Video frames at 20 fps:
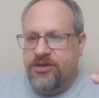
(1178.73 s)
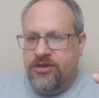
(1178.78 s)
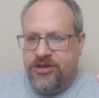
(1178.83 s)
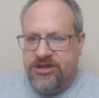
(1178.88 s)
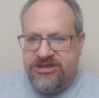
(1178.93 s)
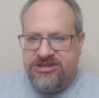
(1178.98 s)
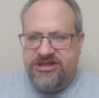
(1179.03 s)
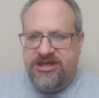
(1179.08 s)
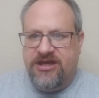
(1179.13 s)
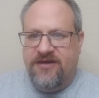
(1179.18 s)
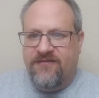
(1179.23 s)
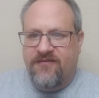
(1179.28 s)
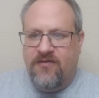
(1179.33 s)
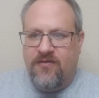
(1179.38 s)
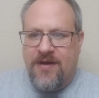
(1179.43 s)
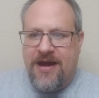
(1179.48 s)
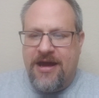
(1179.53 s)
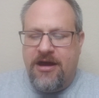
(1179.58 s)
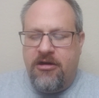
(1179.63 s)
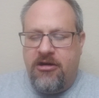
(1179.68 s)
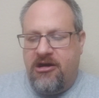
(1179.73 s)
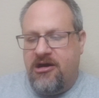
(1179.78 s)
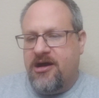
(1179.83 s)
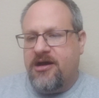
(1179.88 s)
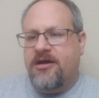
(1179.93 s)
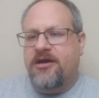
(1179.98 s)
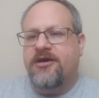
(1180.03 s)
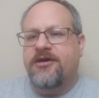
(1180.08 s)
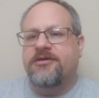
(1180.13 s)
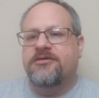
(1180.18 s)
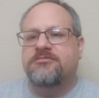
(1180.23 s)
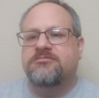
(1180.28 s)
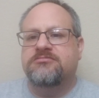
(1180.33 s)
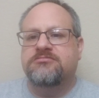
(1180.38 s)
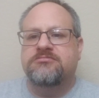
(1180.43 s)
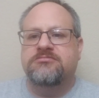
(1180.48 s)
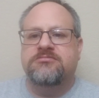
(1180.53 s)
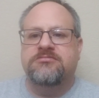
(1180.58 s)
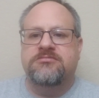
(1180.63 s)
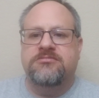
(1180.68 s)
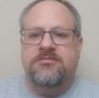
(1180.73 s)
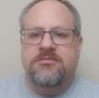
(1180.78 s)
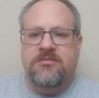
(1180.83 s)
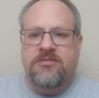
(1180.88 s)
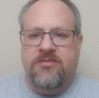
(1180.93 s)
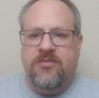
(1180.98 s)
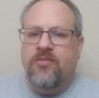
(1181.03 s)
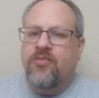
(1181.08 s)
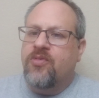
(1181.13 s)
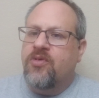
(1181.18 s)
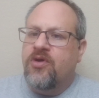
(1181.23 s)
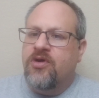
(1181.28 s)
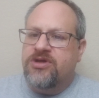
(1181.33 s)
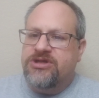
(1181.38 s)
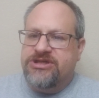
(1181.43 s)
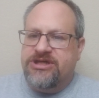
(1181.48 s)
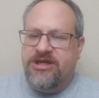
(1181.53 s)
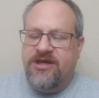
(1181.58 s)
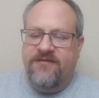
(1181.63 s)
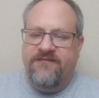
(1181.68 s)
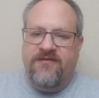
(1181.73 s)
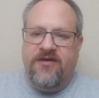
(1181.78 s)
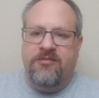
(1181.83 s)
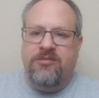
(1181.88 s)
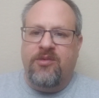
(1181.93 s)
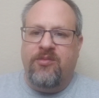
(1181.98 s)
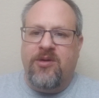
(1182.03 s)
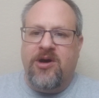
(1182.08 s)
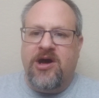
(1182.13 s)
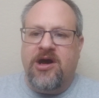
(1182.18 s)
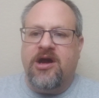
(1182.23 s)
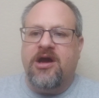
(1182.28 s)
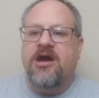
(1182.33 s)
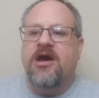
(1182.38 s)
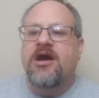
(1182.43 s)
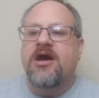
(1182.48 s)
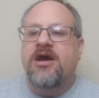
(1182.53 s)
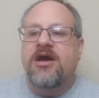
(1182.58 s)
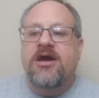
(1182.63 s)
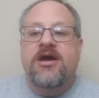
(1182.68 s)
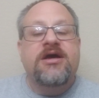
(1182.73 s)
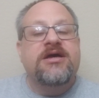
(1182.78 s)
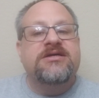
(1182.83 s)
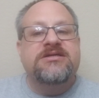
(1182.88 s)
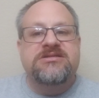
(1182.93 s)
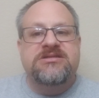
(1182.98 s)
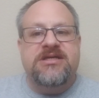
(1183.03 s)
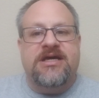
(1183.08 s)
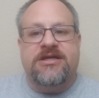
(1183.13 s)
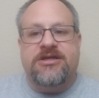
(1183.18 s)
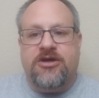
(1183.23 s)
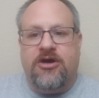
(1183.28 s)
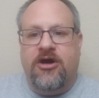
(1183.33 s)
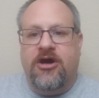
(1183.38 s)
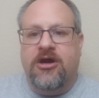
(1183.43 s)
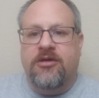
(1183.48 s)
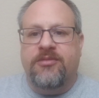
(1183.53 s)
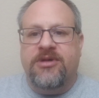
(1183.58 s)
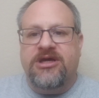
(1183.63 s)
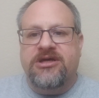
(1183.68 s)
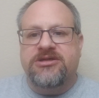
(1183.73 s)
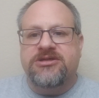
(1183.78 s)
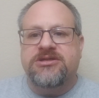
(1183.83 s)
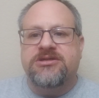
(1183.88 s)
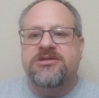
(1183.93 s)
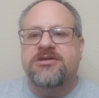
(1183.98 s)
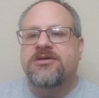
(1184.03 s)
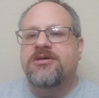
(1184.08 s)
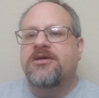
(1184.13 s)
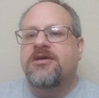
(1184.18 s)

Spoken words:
the city of Greyhawk, city of Verbank, sent armies.